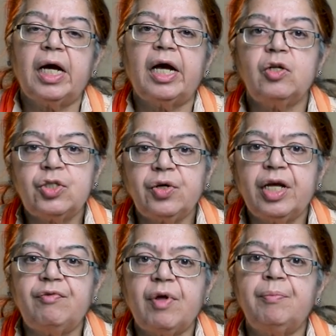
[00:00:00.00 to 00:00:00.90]
I also
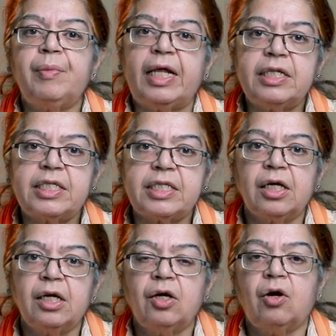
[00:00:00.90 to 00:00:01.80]
gave them hints
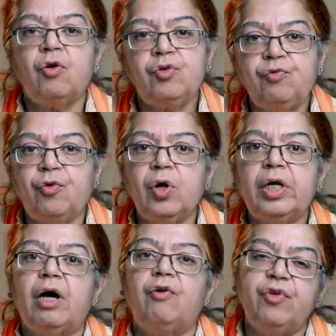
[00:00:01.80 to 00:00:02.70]
how to
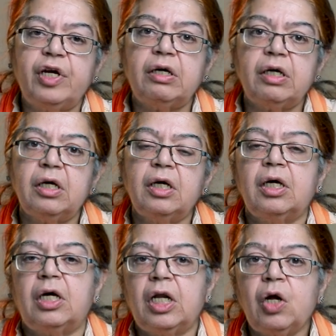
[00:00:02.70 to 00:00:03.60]
fold a figure
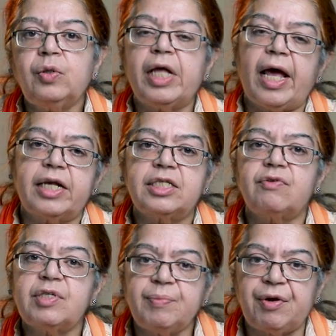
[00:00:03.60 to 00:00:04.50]
along the axis
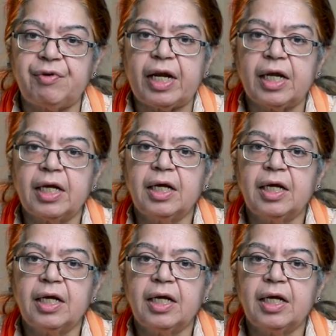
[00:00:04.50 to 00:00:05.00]
of symmetry.